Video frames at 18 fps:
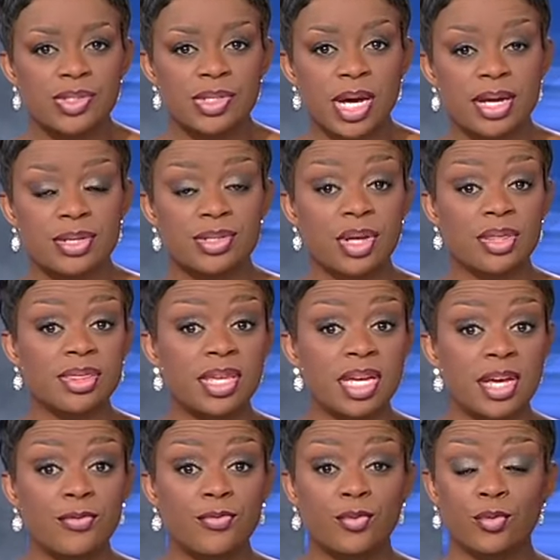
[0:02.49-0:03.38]
says a
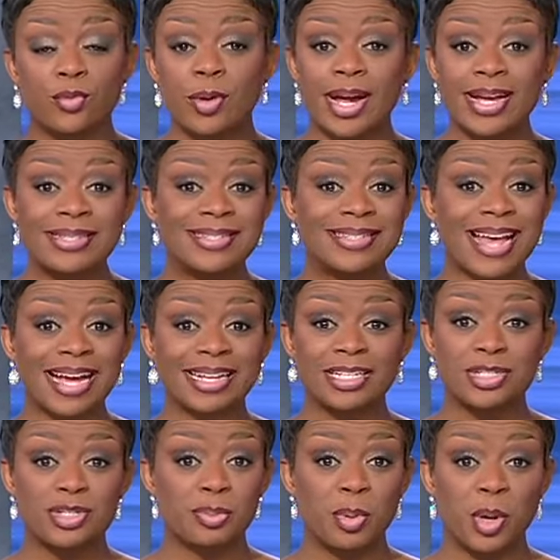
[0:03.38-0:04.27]
thief
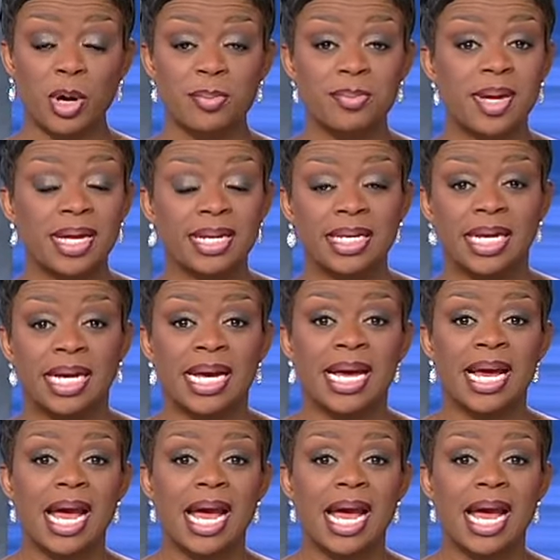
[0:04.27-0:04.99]
ransacked his apartment